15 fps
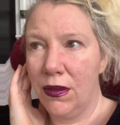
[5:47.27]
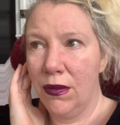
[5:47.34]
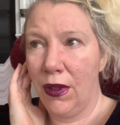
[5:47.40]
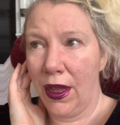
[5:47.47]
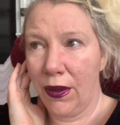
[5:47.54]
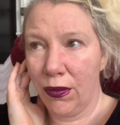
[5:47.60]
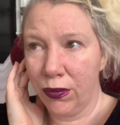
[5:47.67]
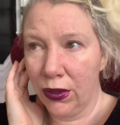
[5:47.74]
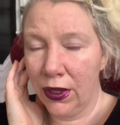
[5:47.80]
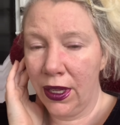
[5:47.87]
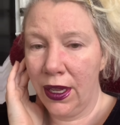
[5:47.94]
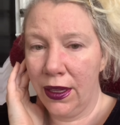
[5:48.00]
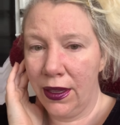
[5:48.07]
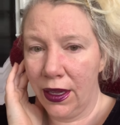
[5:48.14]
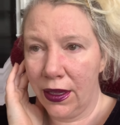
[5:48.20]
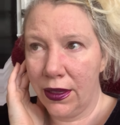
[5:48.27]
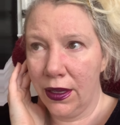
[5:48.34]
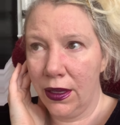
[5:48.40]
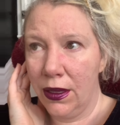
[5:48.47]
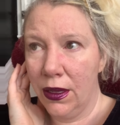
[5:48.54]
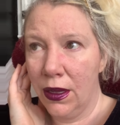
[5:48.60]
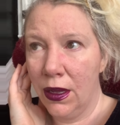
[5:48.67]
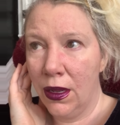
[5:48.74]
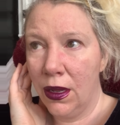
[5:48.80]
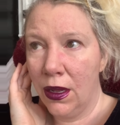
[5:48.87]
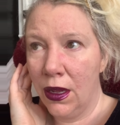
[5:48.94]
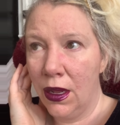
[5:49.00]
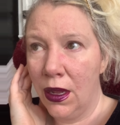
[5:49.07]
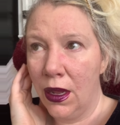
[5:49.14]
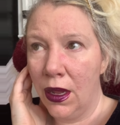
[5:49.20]
like really addicted,
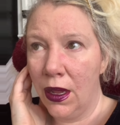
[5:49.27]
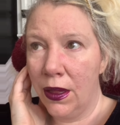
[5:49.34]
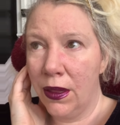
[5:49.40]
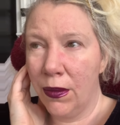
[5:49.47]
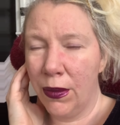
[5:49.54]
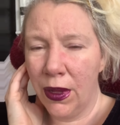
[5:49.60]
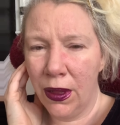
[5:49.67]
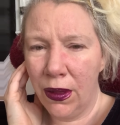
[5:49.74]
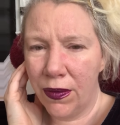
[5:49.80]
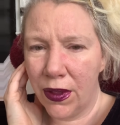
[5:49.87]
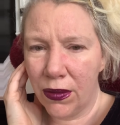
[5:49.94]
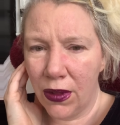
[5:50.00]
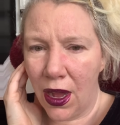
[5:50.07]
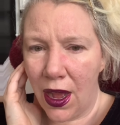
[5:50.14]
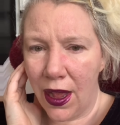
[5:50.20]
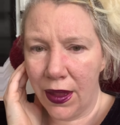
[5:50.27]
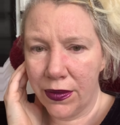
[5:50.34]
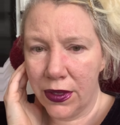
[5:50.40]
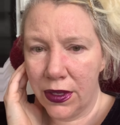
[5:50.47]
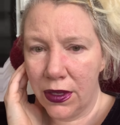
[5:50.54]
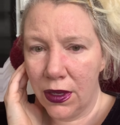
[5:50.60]
in the middle of their lives.